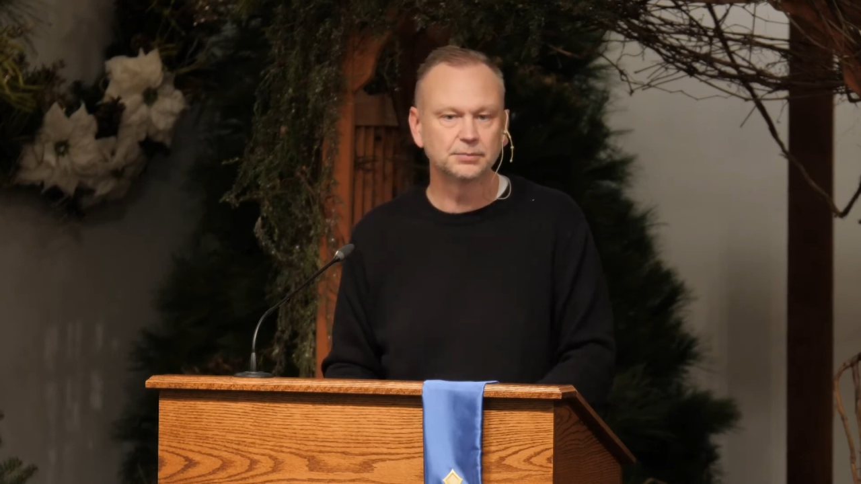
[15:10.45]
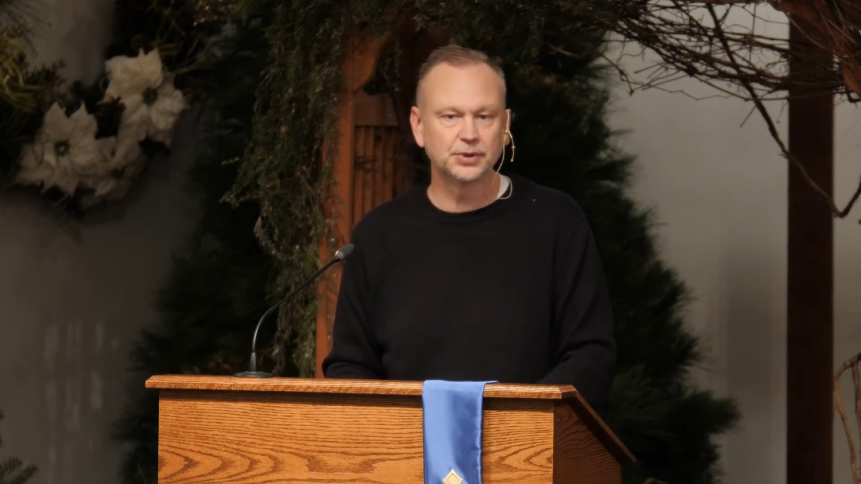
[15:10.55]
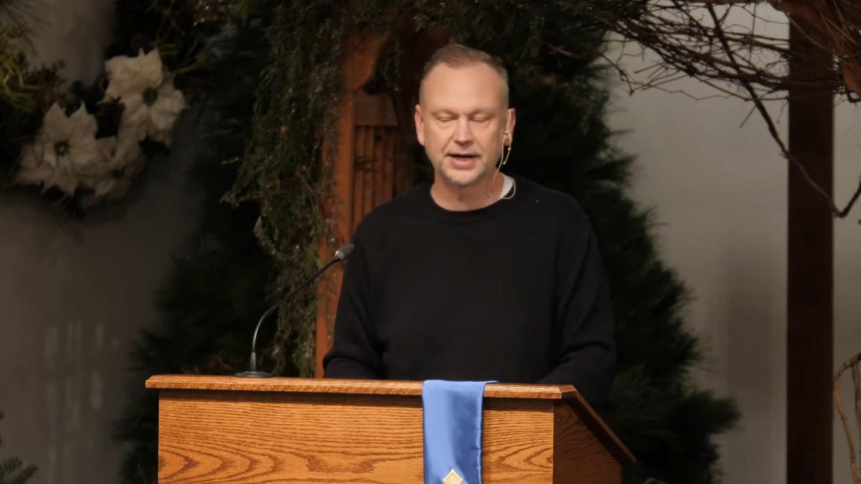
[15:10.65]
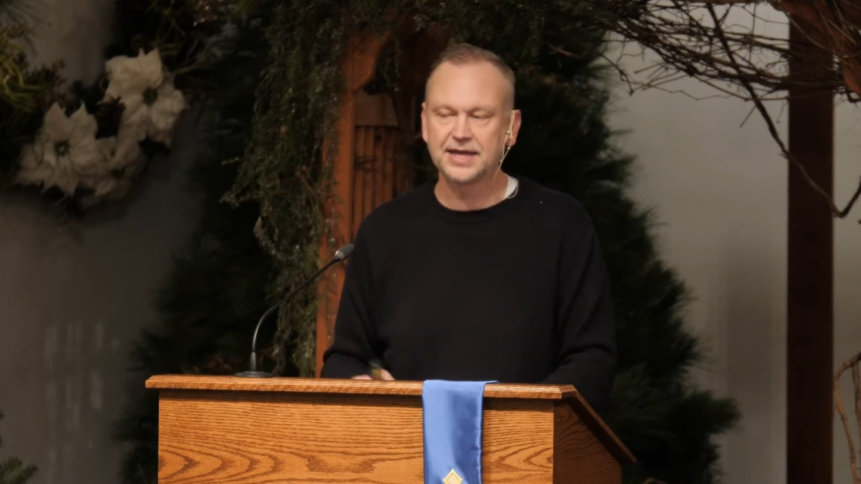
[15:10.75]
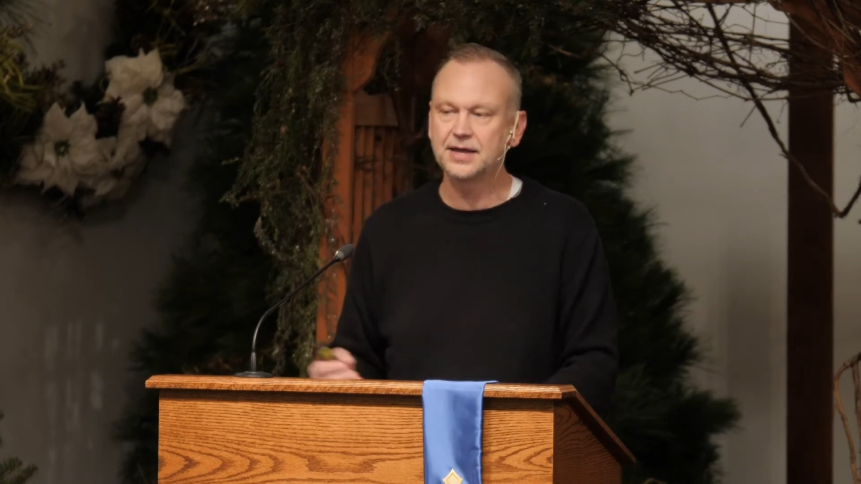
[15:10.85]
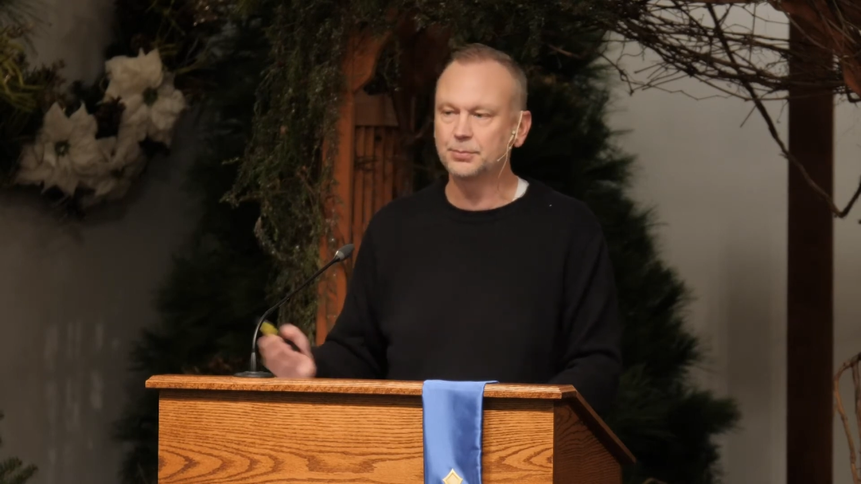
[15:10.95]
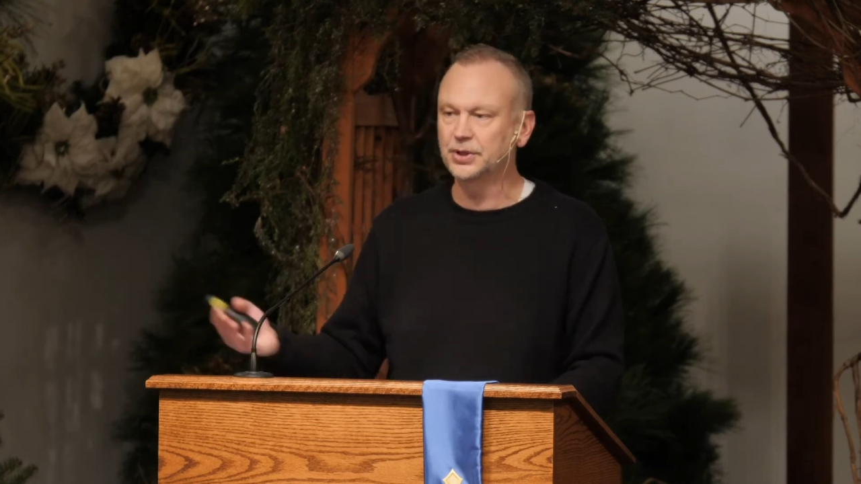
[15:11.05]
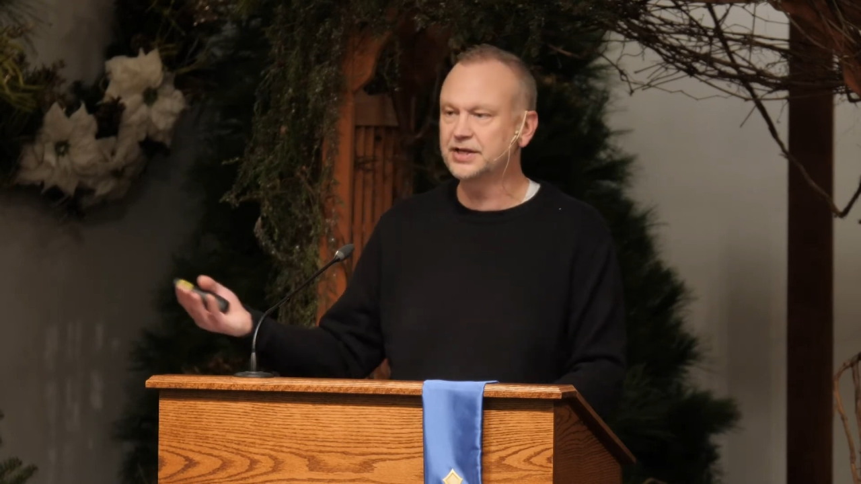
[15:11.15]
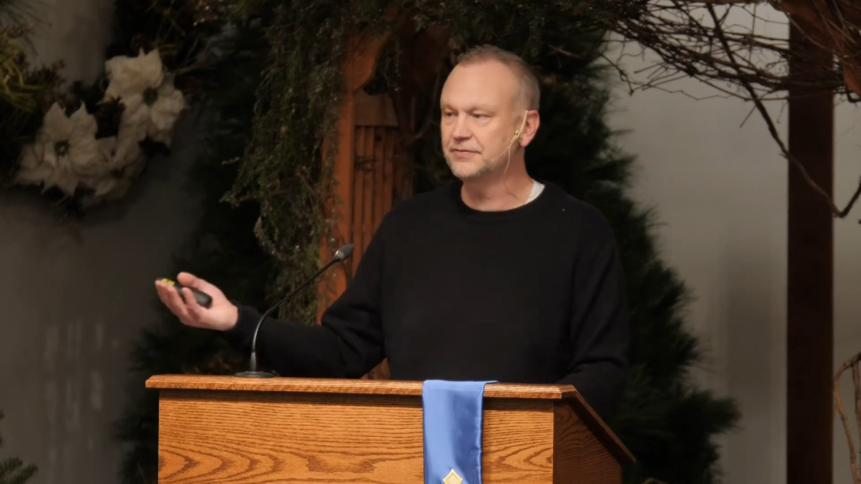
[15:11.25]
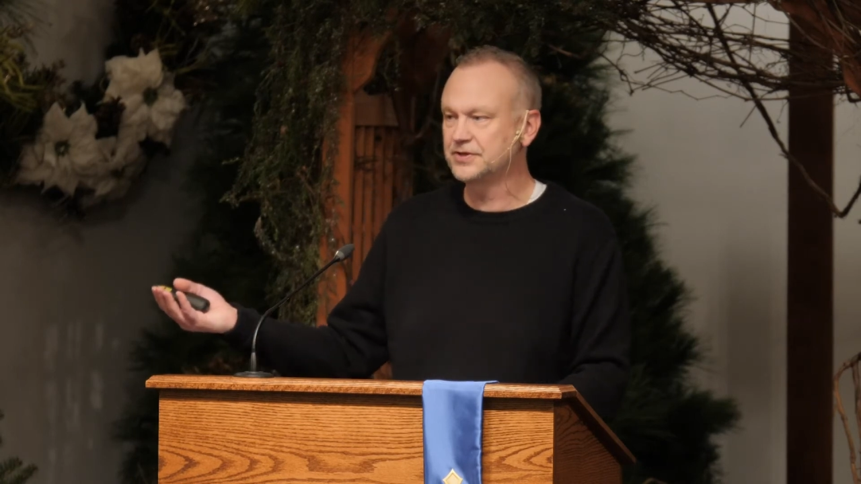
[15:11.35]
but I can't
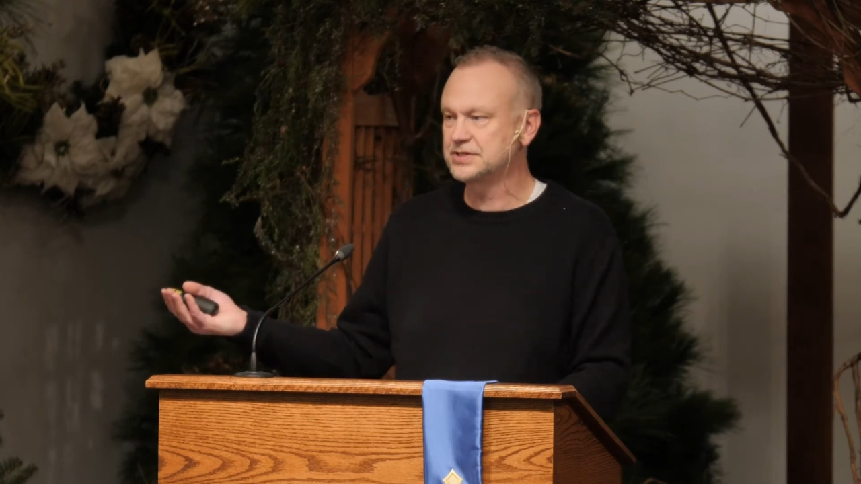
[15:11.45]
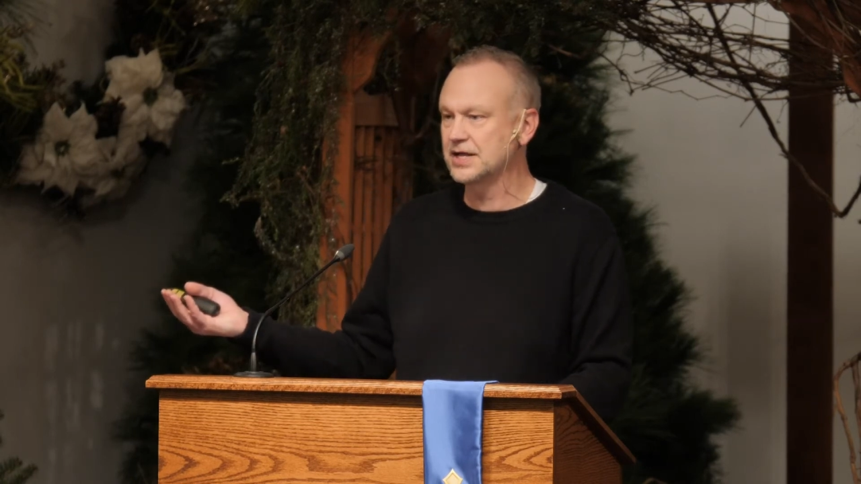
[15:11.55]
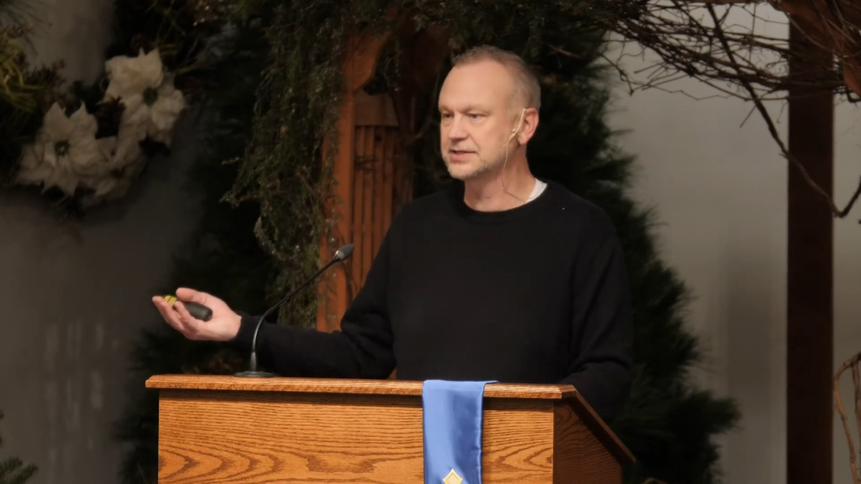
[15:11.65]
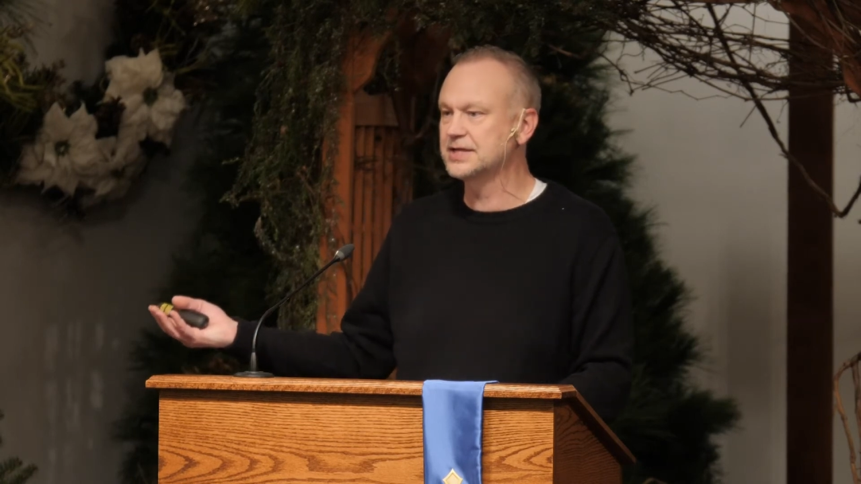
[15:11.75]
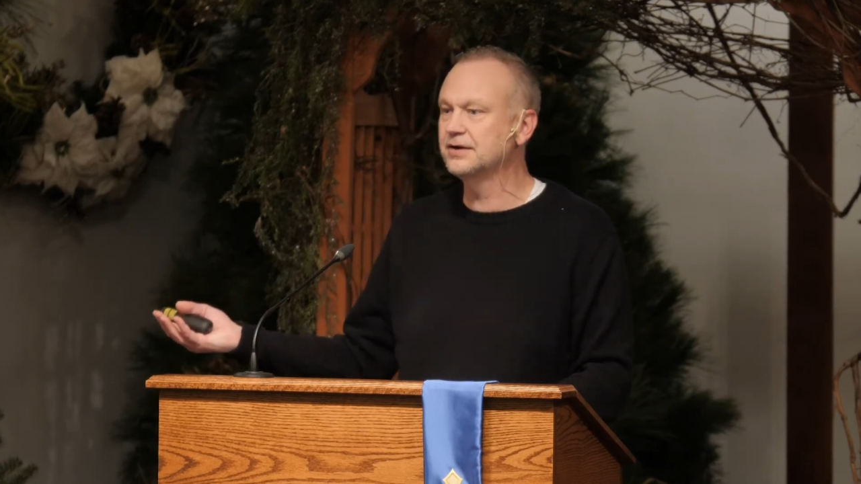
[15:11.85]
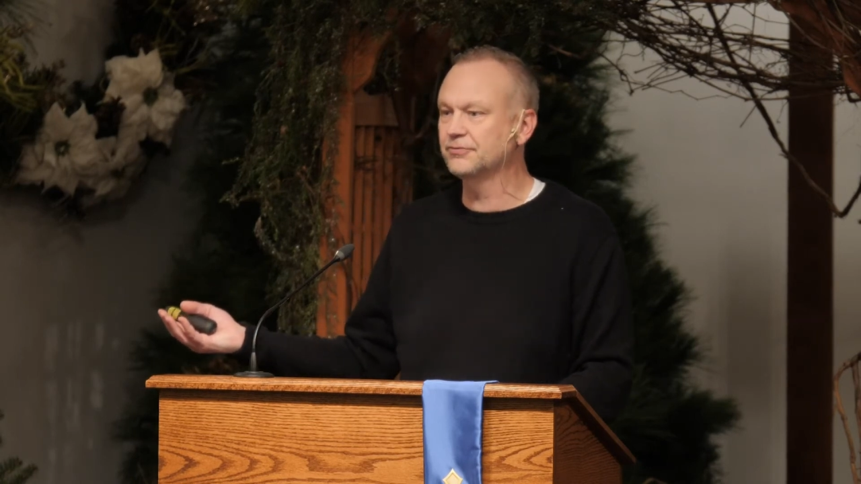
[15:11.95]
believe he's not sent